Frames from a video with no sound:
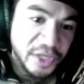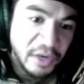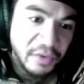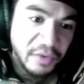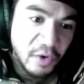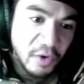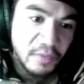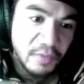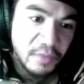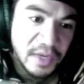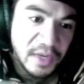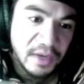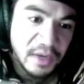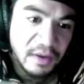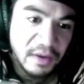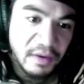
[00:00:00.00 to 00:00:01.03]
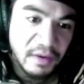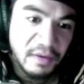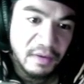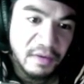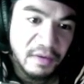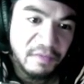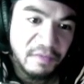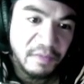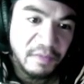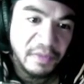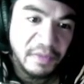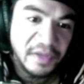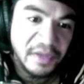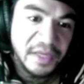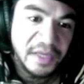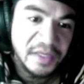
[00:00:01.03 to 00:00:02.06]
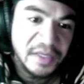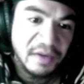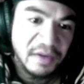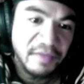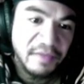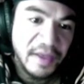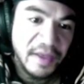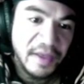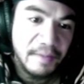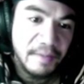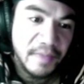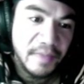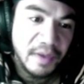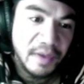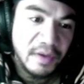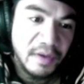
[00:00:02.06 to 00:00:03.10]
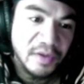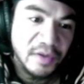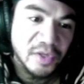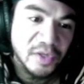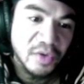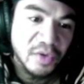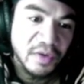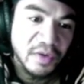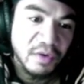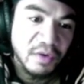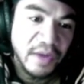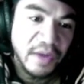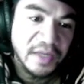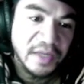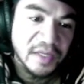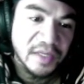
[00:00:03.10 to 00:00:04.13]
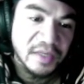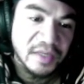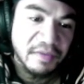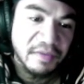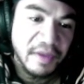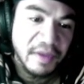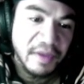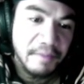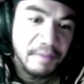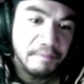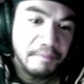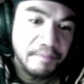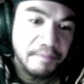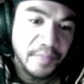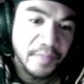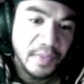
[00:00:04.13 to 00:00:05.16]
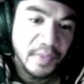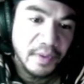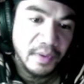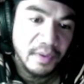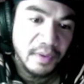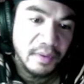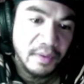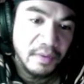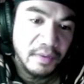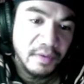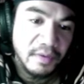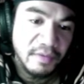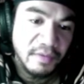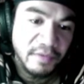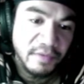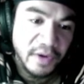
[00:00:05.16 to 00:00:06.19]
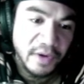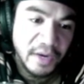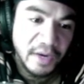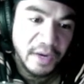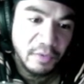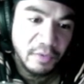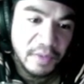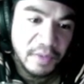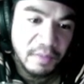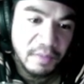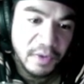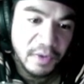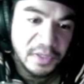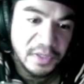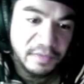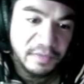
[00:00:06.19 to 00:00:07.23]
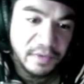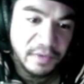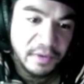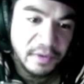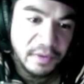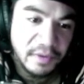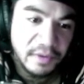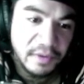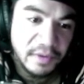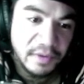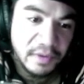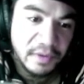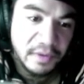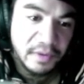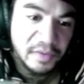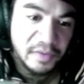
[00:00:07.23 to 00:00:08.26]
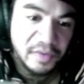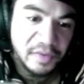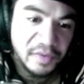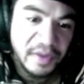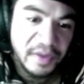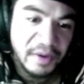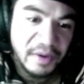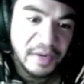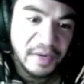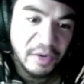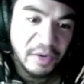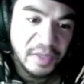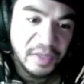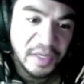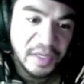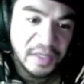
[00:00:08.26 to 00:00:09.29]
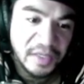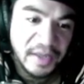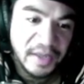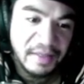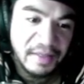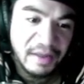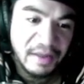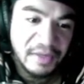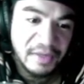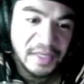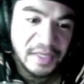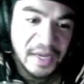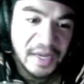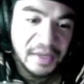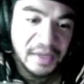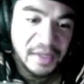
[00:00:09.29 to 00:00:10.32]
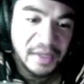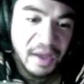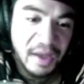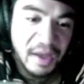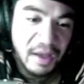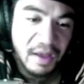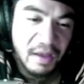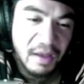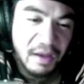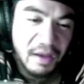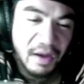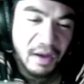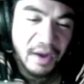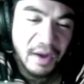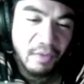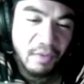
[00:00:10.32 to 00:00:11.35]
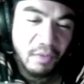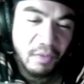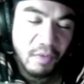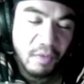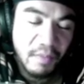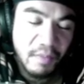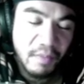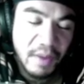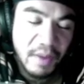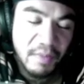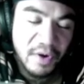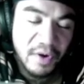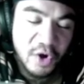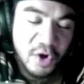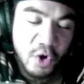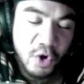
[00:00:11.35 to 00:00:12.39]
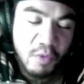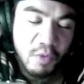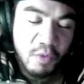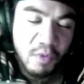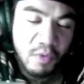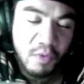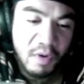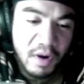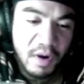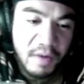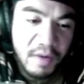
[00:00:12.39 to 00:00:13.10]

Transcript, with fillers: know me, from the least of them to the greatest of them. For I will be merciful to their iniquities, and their sins I will remember no more.